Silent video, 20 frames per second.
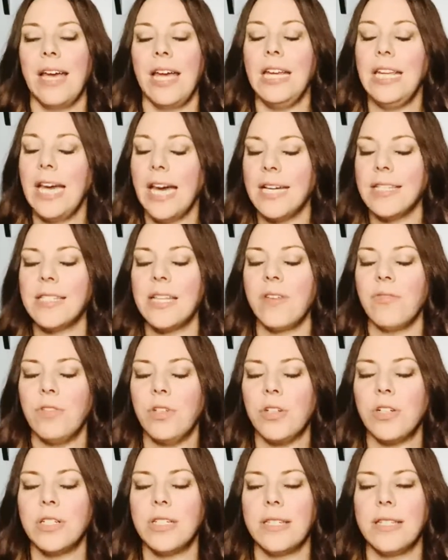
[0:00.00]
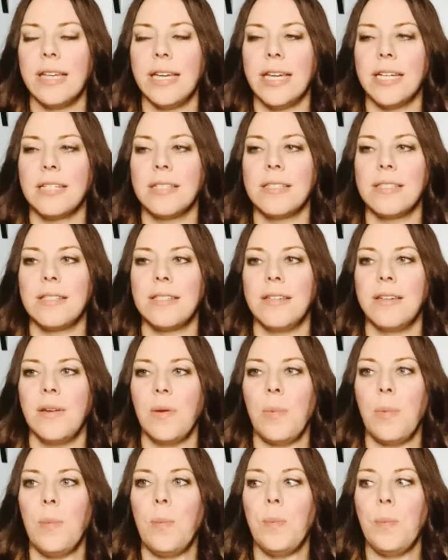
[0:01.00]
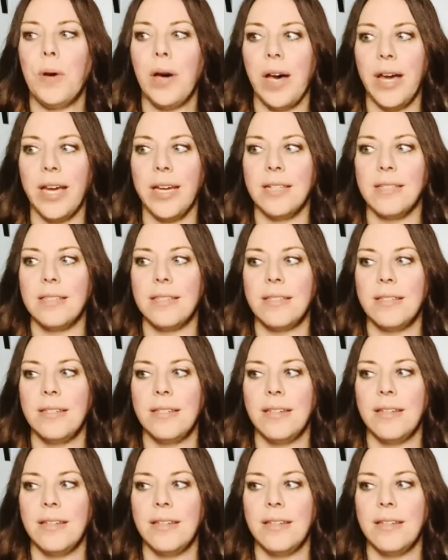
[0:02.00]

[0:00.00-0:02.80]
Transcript: and yes, I've learned things, but